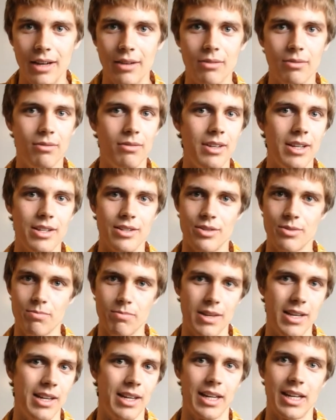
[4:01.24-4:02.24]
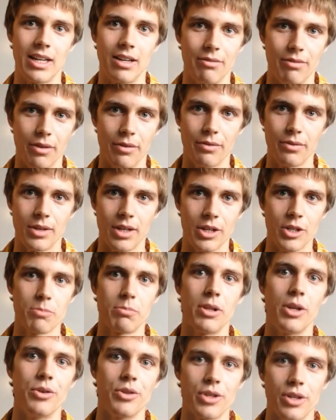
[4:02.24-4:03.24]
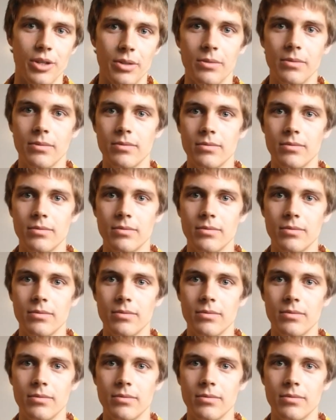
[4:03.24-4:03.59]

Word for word: that is indicative of an explosion.